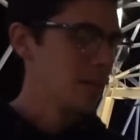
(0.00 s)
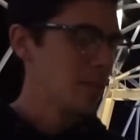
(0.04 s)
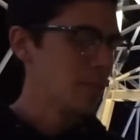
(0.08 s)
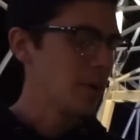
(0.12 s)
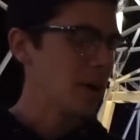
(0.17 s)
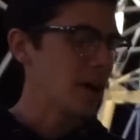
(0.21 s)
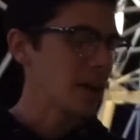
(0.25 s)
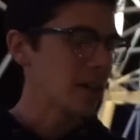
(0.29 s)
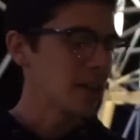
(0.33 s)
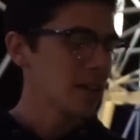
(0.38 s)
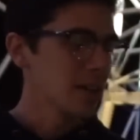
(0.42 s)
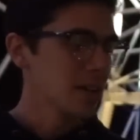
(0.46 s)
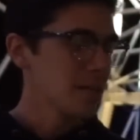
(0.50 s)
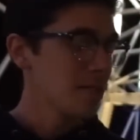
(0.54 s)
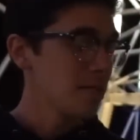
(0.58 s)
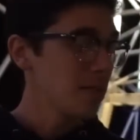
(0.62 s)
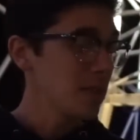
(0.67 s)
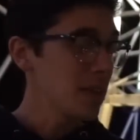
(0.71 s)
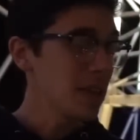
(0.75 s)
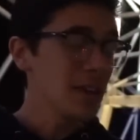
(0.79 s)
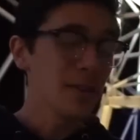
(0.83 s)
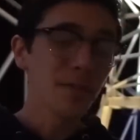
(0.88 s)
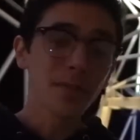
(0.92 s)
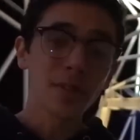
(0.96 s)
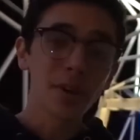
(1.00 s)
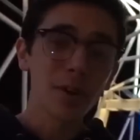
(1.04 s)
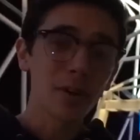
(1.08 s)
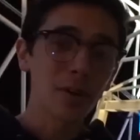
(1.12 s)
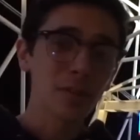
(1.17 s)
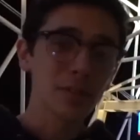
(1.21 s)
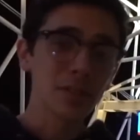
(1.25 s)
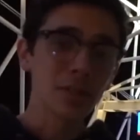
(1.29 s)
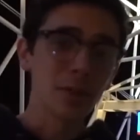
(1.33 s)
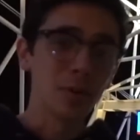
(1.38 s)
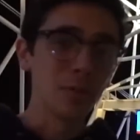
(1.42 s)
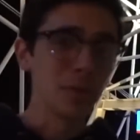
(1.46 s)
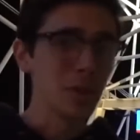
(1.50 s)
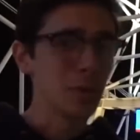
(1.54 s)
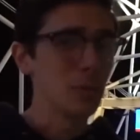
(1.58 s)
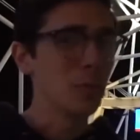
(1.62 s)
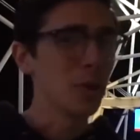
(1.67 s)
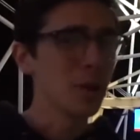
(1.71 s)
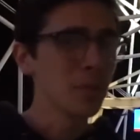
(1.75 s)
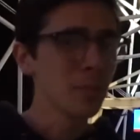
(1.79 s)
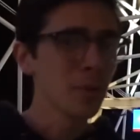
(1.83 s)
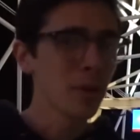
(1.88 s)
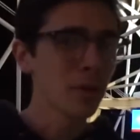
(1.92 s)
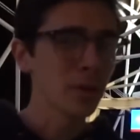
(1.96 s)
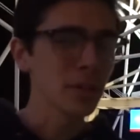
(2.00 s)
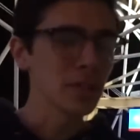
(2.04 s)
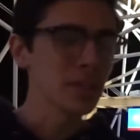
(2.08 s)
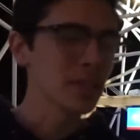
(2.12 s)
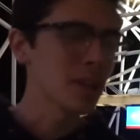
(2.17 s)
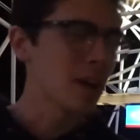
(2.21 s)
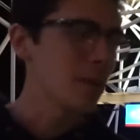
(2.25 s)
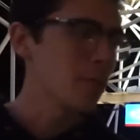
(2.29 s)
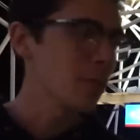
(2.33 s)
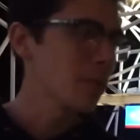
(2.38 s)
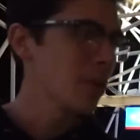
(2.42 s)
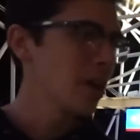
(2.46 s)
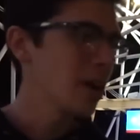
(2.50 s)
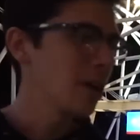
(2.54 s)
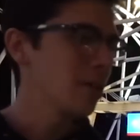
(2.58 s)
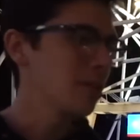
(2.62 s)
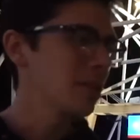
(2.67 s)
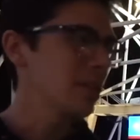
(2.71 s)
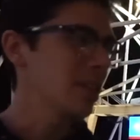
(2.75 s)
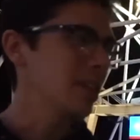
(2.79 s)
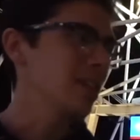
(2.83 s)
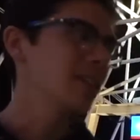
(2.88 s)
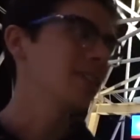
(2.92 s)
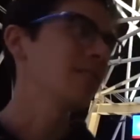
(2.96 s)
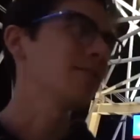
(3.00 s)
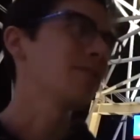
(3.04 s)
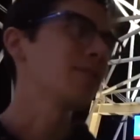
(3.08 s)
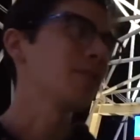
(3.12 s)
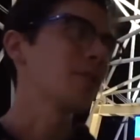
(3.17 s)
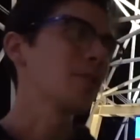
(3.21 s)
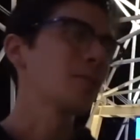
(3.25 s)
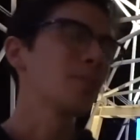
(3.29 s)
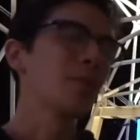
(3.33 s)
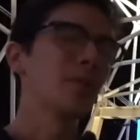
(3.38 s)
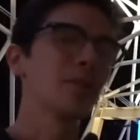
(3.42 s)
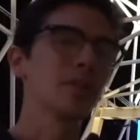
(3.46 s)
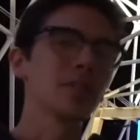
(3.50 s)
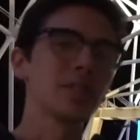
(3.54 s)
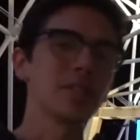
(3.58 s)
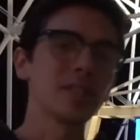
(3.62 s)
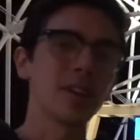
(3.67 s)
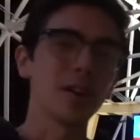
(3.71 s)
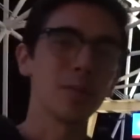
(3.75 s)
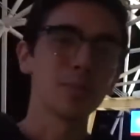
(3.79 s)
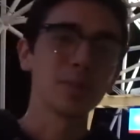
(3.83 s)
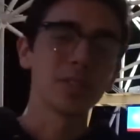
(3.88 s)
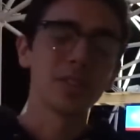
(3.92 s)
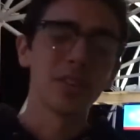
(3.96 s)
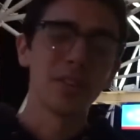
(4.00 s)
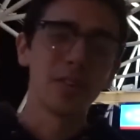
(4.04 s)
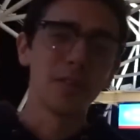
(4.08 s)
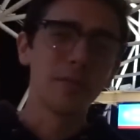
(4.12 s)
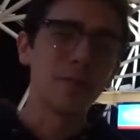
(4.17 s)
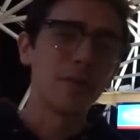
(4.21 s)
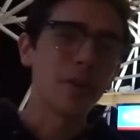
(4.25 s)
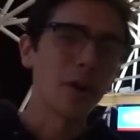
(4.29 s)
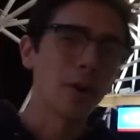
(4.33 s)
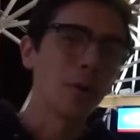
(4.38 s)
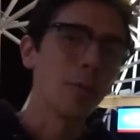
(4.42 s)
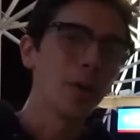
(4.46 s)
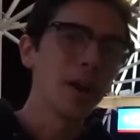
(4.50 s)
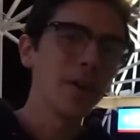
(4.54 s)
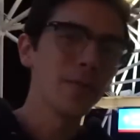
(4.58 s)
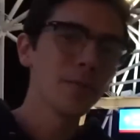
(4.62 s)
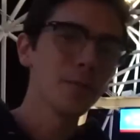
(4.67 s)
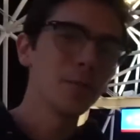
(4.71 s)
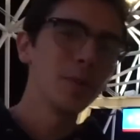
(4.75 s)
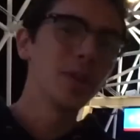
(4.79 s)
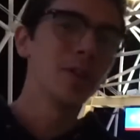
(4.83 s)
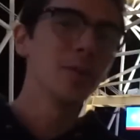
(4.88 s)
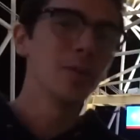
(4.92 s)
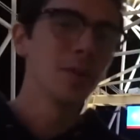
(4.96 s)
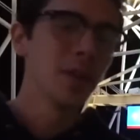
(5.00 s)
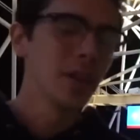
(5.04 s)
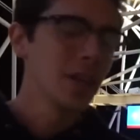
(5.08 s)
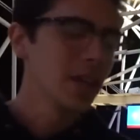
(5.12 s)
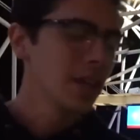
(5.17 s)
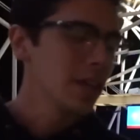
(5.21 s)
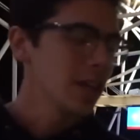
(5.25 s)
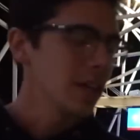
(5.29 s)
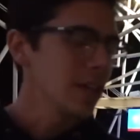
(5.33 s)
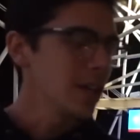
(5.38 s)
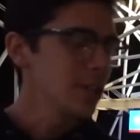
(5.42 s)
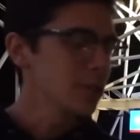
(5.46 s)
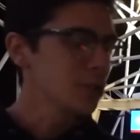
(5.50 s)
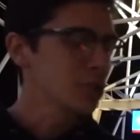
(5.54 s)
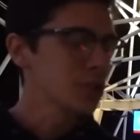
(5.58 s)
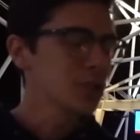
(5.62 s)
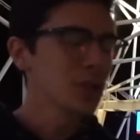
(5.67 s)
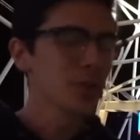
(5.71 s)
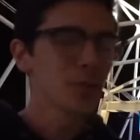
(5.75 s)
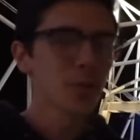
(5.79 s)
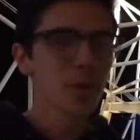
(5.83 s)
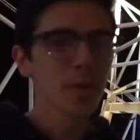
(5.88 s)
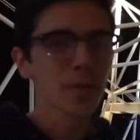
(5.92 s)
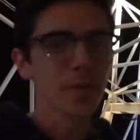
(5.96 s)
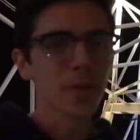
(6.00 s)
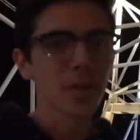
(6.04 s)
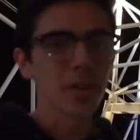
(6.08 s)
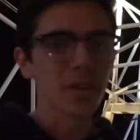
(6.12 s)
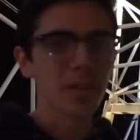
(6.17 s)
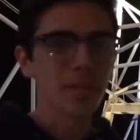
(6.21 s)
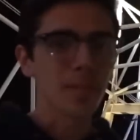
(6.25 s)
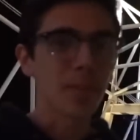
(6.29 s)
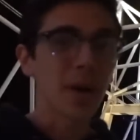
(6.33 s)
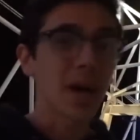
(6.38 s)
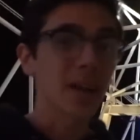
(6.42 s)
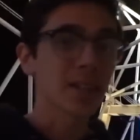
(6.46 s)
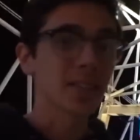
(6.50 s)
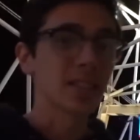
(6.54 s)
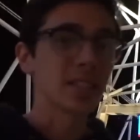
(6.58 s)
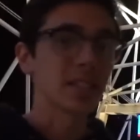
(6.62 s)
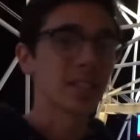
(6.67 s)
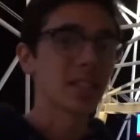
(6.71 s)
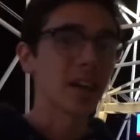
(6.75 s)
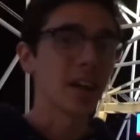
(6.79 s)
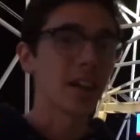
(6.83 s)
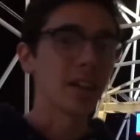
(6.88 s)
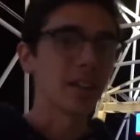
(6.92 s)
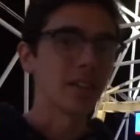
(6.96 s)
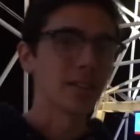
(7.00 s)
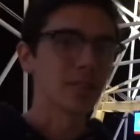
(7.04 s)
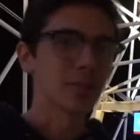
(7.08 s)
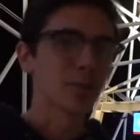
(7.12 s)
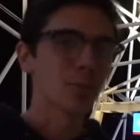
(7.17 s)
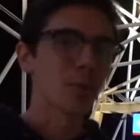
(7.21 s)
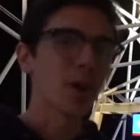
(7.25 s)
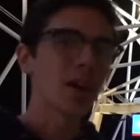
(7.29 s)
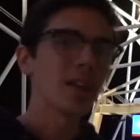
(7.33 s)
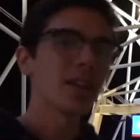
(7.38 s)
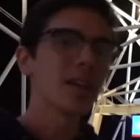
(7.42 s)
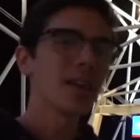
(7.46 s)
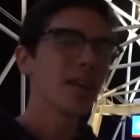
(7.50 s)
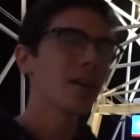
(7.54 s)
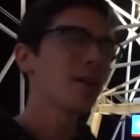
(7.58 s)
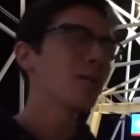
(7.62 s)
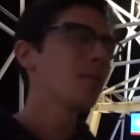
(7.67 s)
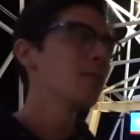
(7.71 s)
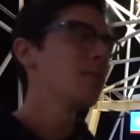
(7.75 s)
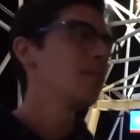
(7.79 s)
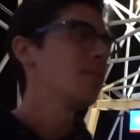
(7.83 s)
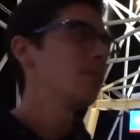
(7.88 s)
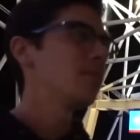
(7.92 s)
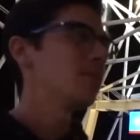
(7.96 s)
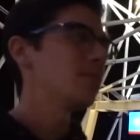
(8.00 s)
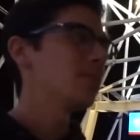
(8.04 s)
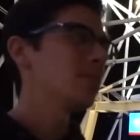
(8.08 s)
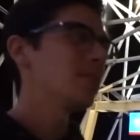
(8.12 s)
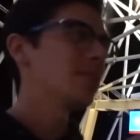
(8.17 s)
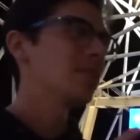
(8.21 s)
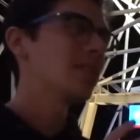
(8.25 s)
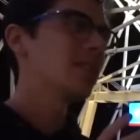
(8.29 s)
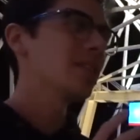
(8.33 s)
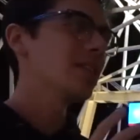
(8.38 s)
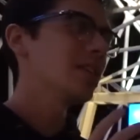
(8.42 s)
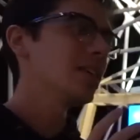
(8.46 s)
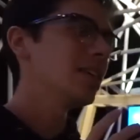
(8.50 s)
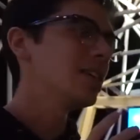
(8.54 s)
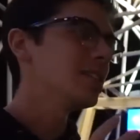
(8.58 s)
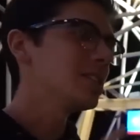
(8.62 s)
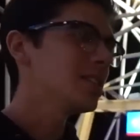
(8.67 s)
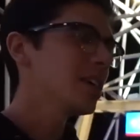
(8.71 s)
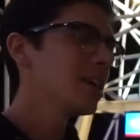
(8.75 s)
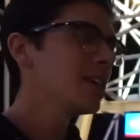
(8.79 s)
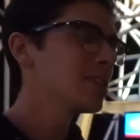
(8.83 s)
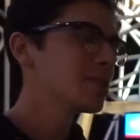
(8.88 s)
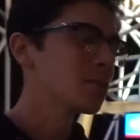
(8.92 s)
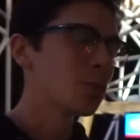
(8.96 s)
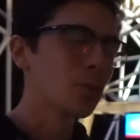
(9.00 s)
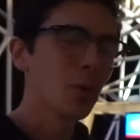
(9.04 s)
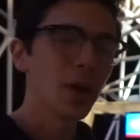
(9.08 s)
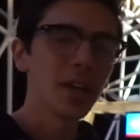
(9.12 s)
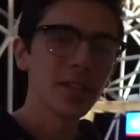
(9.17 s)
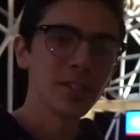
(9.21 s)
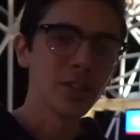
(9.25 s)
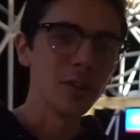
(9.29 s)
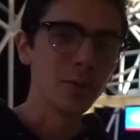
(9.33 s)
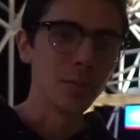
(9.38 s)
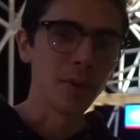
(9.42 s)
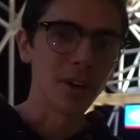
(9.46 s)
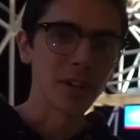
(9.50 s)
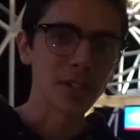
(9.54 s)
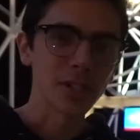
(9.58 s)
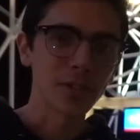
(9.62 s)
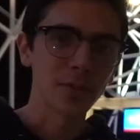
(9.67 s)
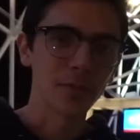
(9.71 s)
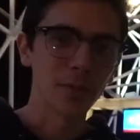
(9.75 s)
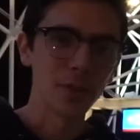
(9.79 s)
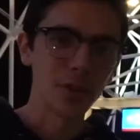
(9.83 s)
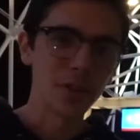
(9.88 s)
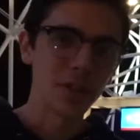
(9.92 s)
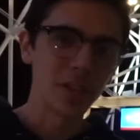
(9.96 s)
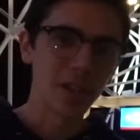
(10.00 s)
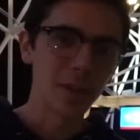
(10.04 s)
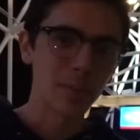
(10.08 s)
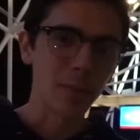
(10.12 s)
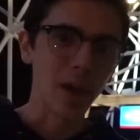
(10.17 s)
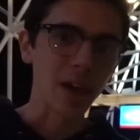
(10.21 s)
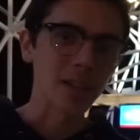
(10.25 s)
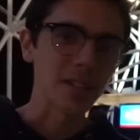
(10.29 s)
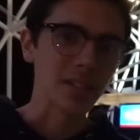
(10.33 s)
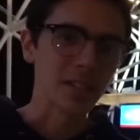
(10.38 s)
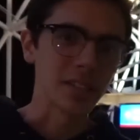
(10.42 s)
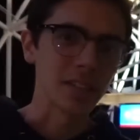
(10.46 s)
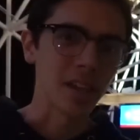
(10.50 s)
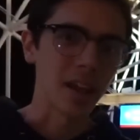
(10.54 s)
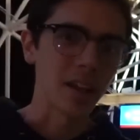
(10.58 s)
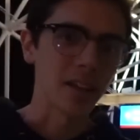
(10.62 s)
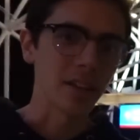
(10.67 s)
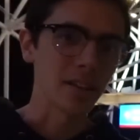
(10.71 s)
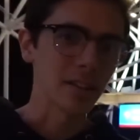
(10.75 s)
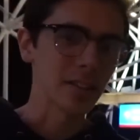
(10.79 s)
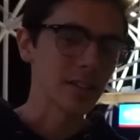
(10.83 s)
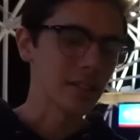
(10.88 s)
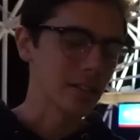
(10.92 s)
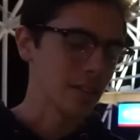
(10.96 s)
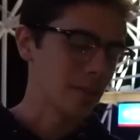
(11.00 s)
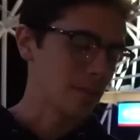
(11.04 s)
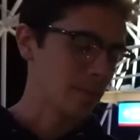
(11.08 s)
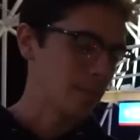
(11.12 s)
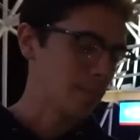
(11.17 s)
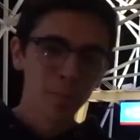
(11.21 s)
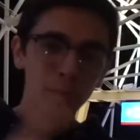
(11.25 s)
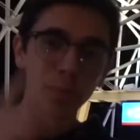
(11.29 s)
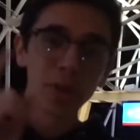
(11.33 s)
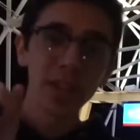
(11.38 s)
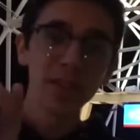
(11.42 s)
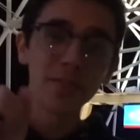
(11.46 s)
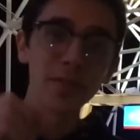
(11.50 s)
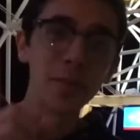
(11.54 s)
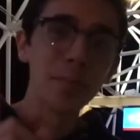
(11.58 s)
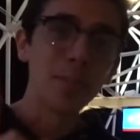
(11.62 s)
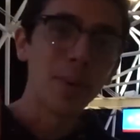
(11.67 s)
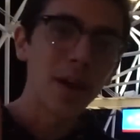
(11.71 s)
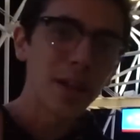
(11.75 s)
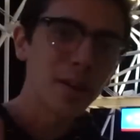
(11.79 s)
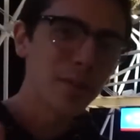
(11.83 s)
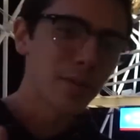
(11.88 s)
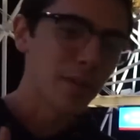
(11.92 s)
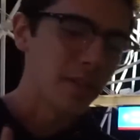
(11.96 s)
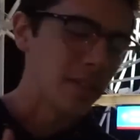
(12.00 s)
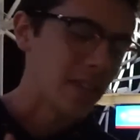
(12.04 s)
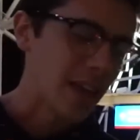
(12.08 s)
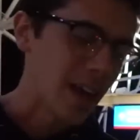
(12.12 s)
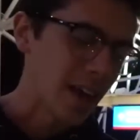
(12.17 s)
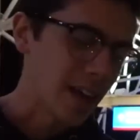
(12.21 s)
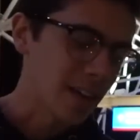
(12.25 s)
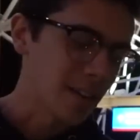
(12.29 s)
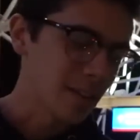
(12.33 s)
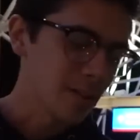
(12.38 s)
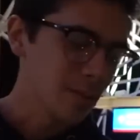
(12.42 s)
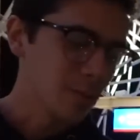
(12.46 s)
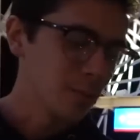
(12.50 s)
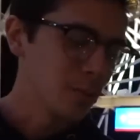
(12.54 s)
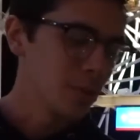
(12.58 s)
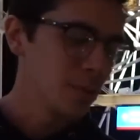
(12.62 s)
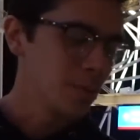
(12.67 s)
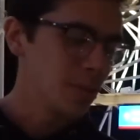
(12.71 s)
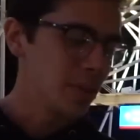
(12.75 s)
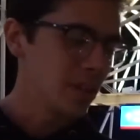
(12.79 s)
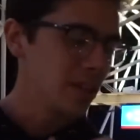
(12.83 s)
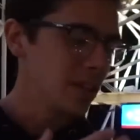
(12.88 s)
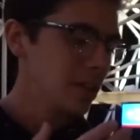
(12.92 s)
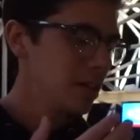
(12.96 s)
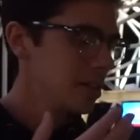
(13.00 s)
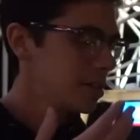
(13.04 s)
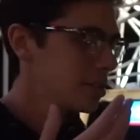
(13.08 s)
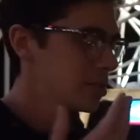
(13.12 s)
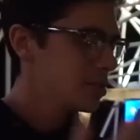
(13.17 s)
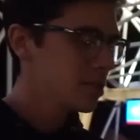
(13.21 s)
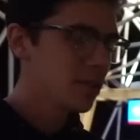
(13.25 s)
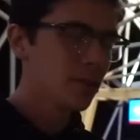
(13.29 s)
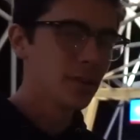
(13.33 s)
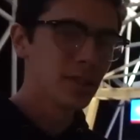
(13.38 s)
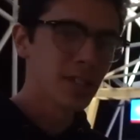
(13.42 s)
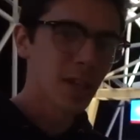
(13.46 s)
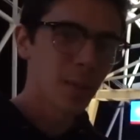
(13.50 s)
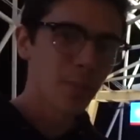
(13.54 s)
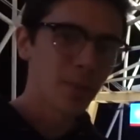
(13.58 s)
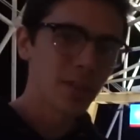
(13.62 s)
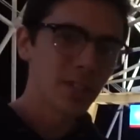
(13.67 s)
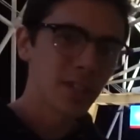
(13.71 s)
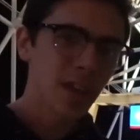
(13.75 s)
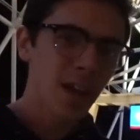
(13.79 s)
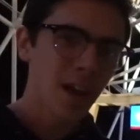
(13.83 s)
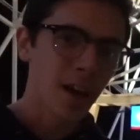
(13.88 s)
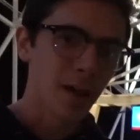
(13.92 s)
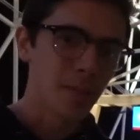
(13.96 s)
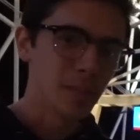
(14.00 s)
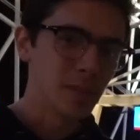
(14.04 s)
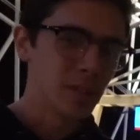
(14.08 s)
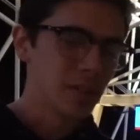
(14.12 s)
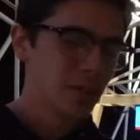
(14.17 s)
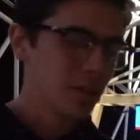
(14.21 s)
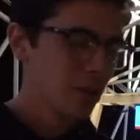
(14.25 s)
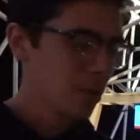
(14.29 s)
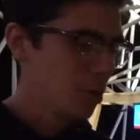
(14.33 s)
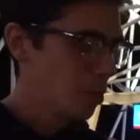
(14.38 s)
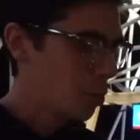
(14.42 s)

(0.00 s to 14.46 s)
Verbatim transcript: But if there is only one Pokestop around, if there are Pokestops far away from you, it should revert back to sightings. Right now, it takes way too much for you to get back to sightings. But even better than that would be two separate tabs.